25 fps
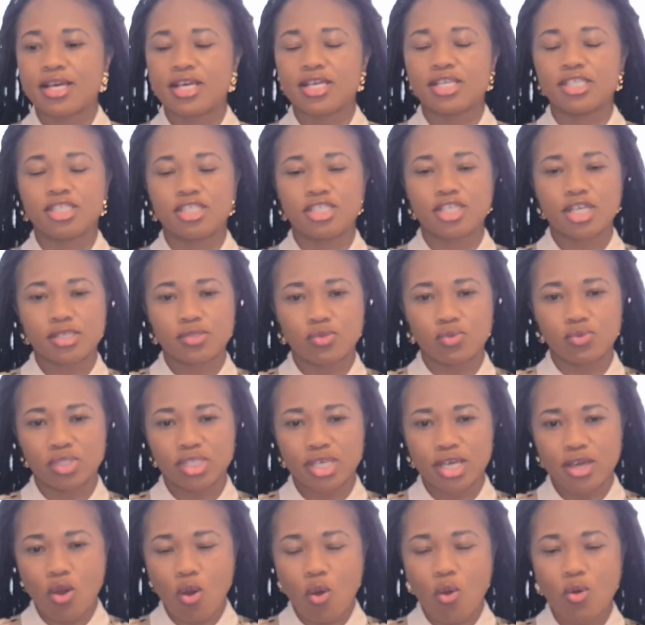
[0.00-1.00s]
is just to
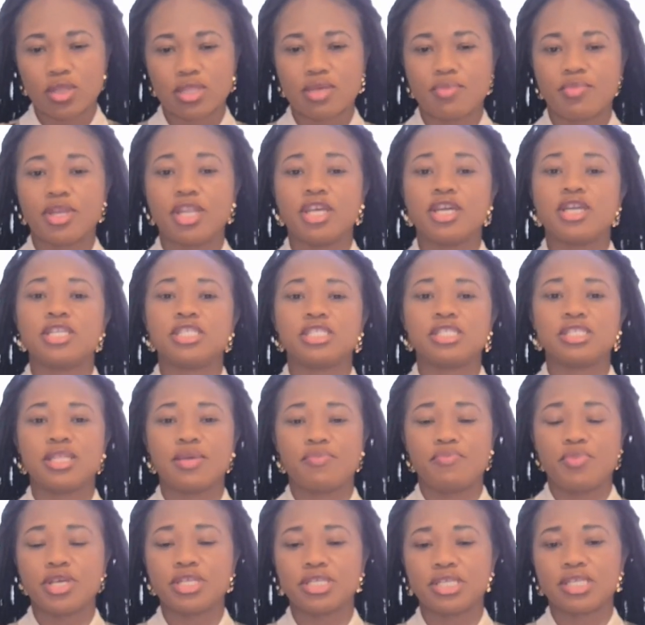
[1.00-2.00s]
take all the medication the
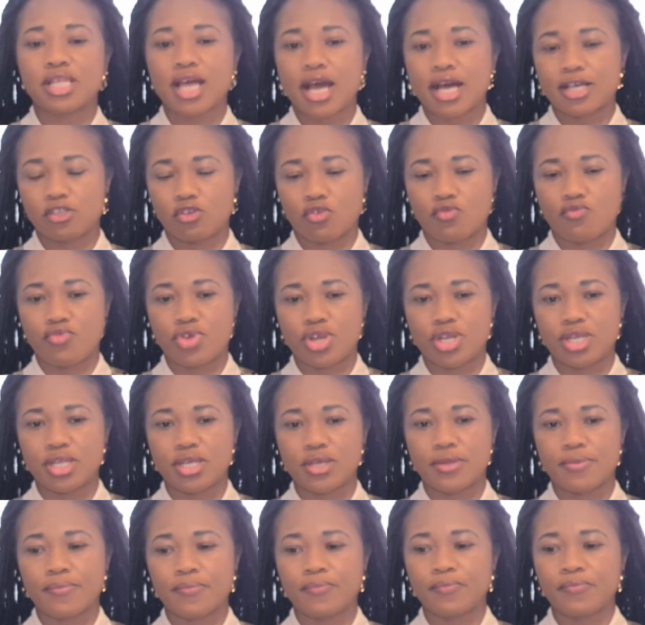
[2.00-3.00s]
patient has
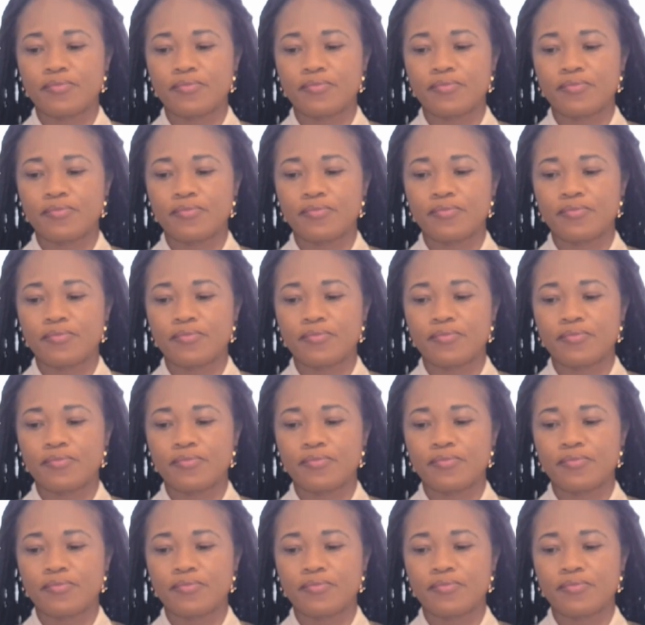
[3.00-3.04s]
already,